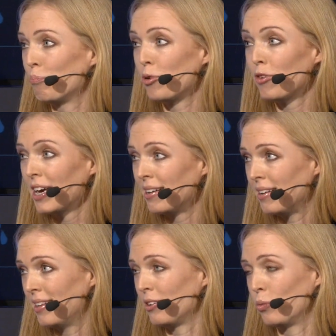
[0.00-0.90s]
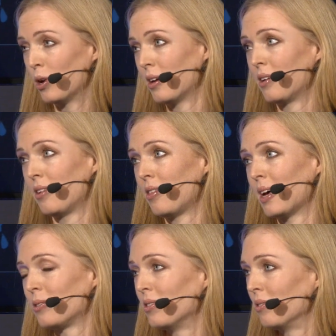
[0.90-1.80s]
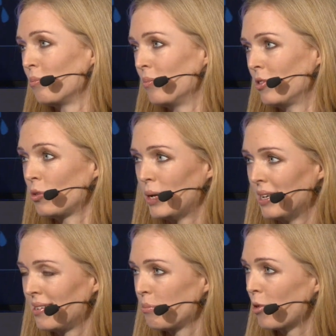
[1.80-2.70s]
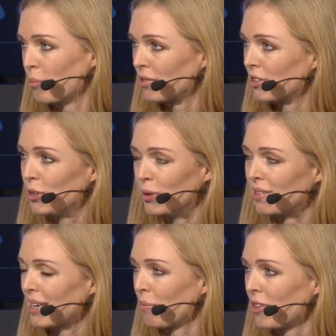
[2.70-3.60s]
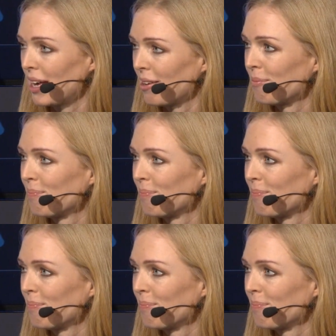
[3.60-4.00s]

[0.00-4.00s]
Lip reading: provided that 100,000 Swedes promise to do the same thing.